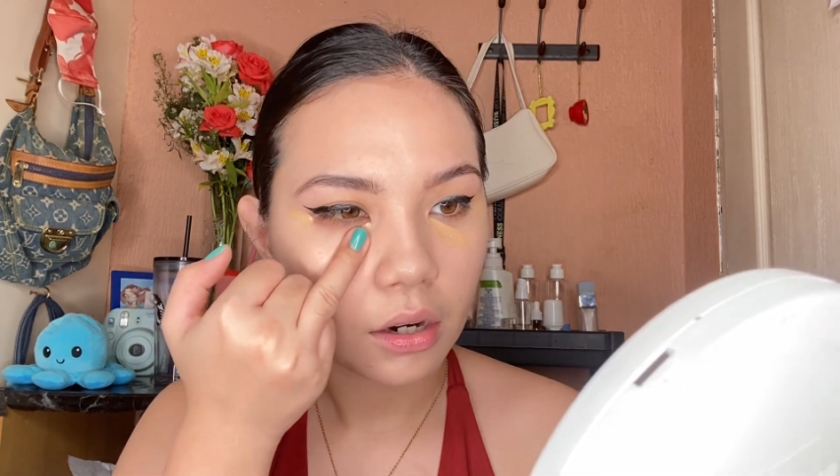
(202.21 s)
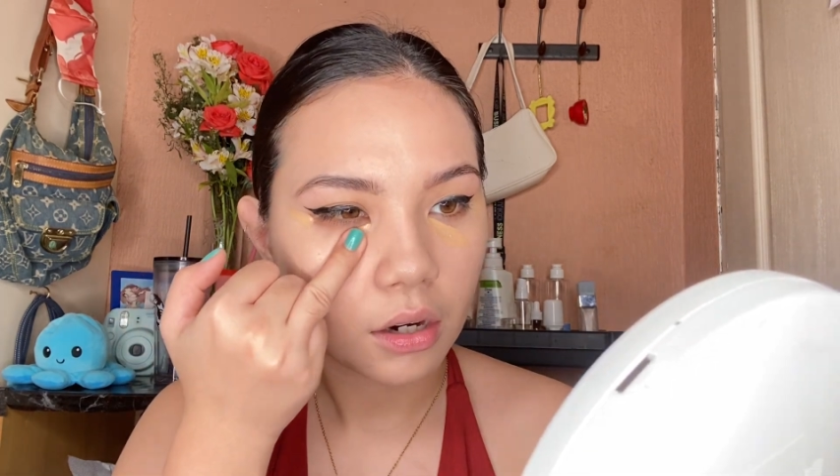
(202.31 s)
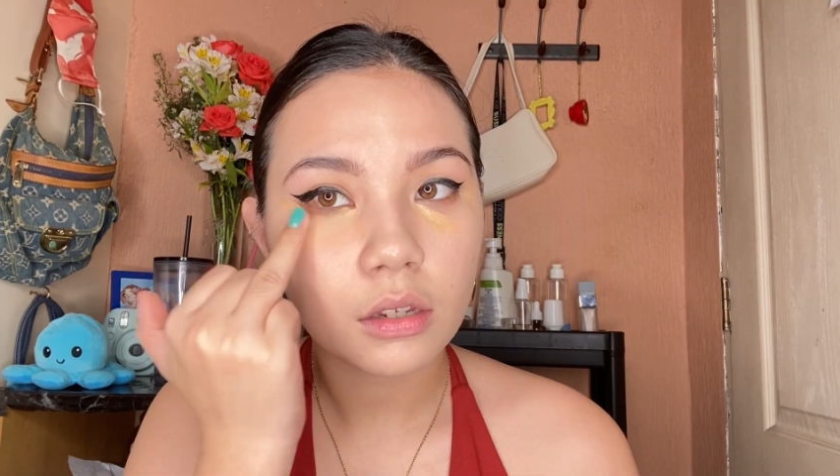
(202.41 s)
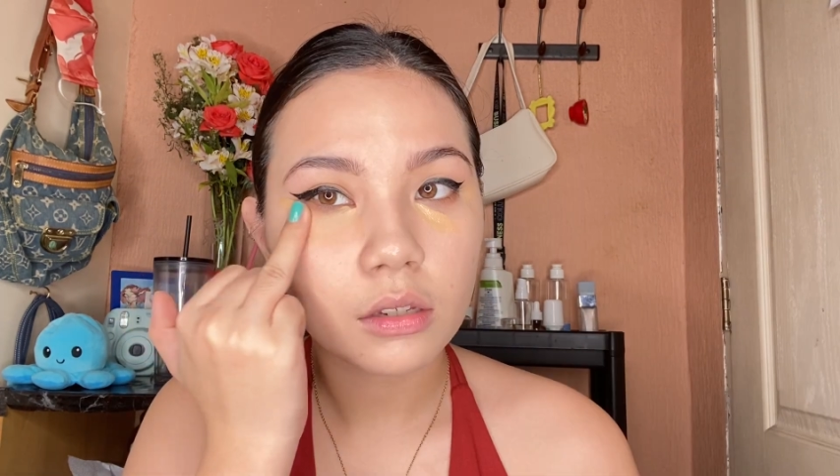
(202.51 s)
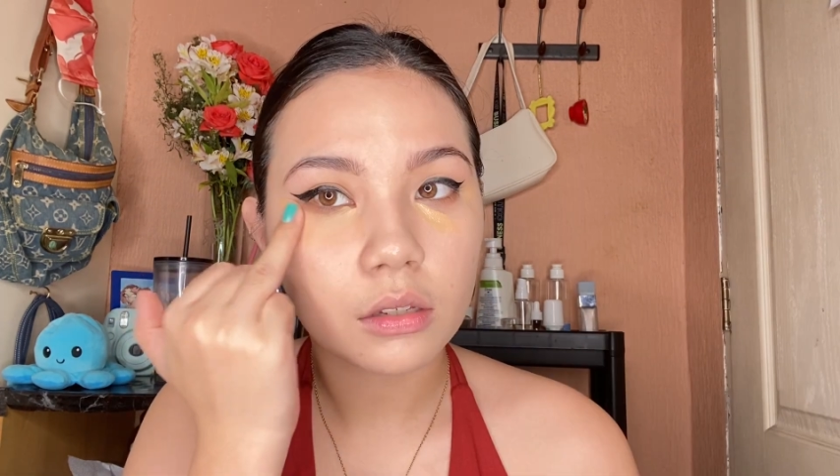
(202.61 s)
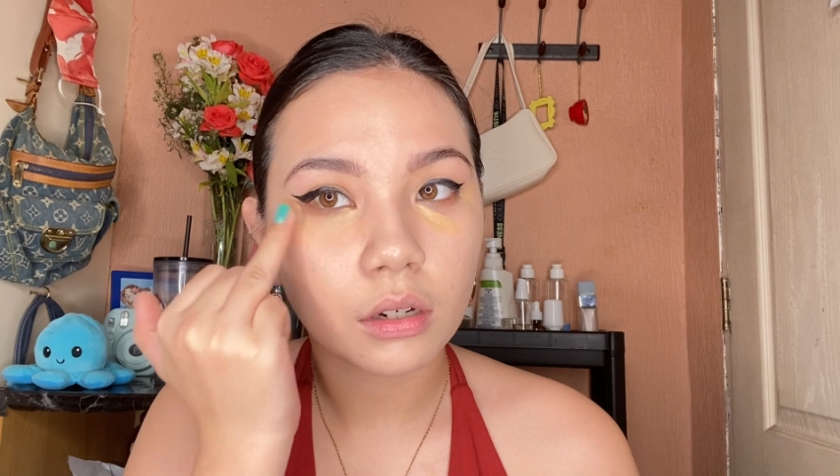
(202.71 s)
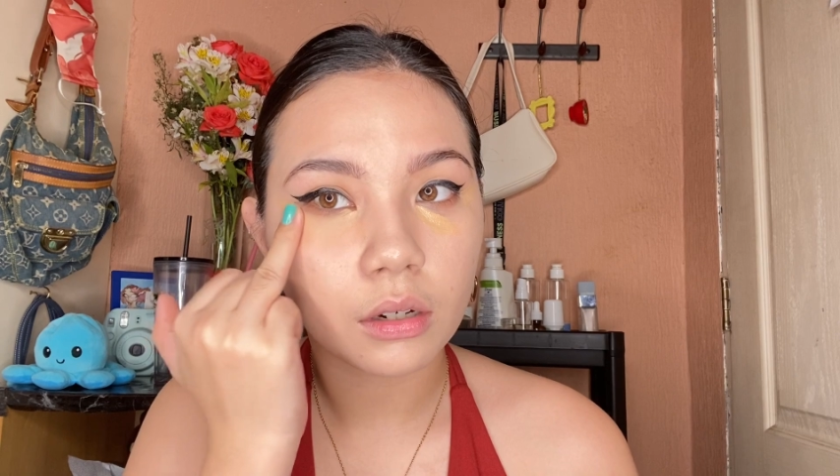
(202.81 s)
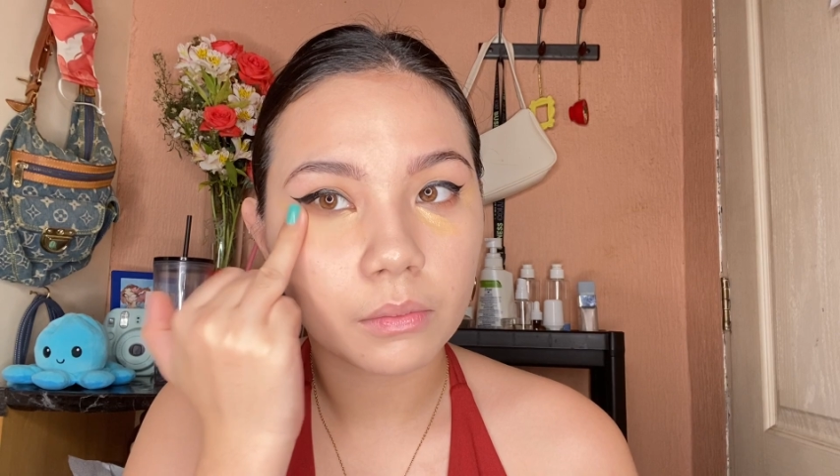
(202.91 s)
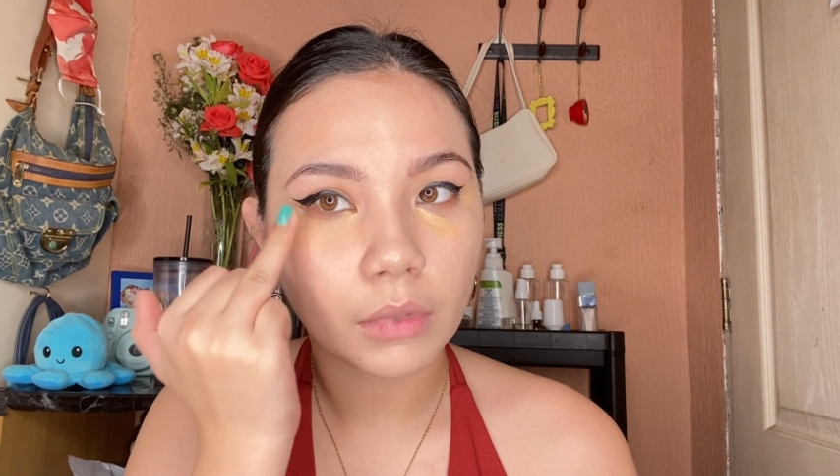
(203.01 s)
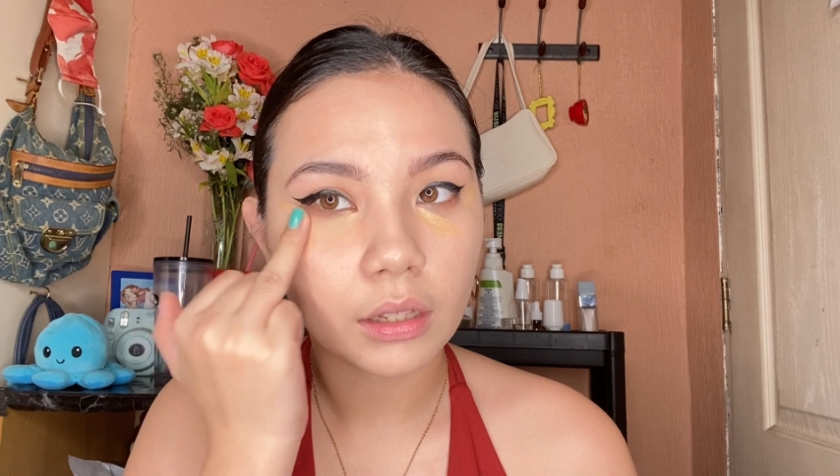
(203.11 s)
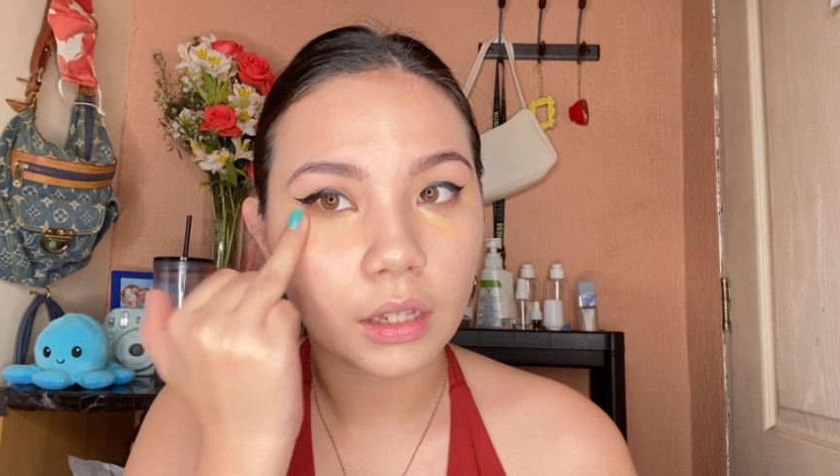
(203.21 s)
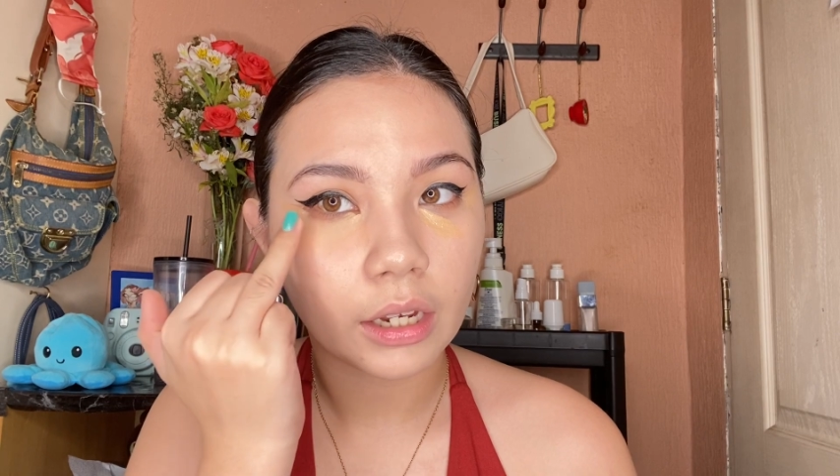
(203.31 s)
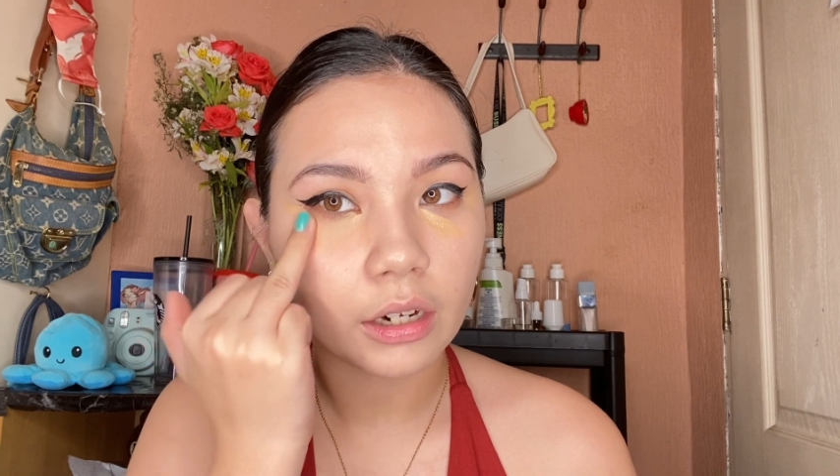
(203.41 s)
This is not light